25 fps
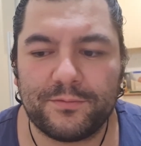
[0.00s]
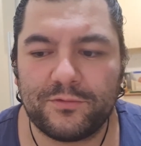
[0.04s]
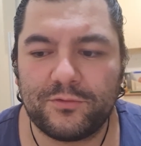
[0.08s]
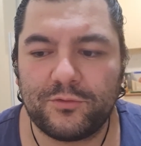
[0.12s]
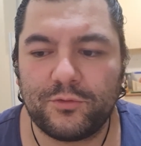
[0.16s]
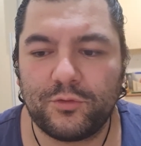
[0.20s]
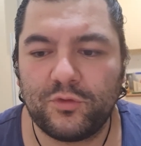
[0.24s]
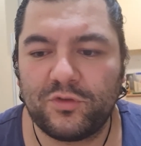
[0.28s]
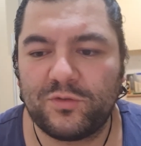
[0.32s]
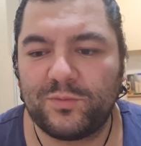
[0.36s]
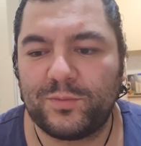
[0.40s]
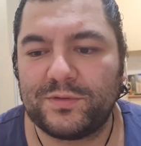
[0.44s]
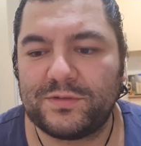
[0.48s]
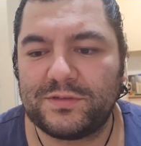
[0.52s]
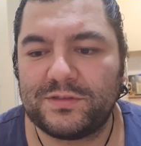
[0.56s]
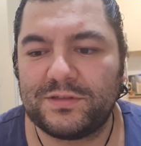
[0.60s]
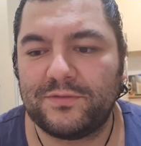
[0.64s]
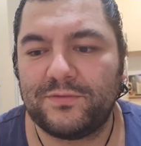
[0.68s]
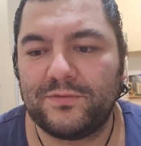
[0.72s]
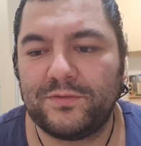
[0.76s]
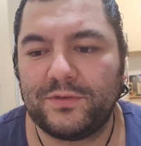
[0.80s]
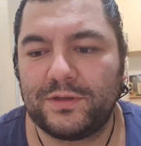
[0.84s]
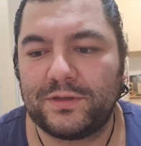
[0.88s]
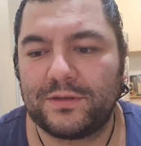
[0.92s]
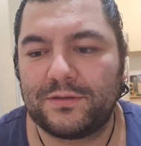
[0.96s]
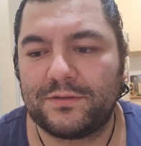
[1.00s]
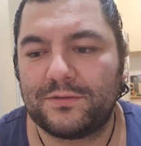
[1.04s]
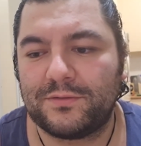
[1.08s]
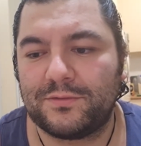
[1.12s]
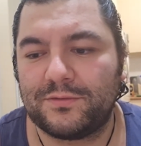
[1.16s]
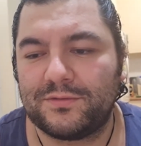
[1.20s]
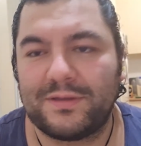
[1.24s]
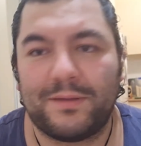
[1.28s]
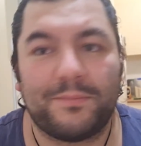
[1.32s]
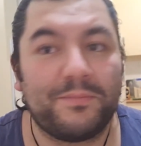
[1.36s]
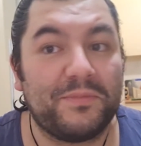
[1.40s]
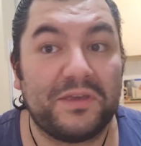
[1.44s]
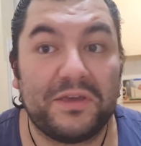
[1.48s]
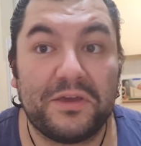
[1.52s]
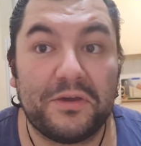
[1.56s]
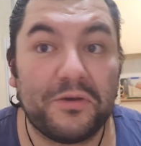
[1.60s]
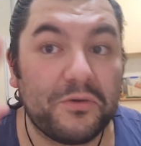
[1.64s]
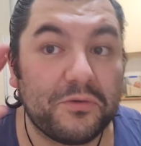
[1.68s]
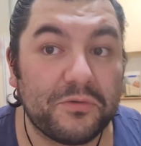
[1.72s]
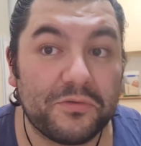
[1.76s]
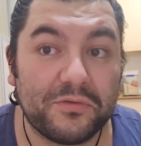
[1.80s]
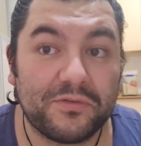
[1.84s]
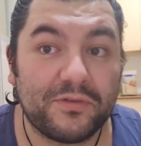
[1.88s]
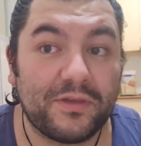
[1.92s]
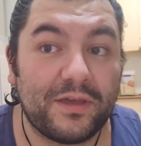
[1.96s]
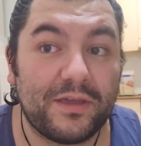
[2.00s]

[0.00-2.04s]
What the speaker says: too specific to something else,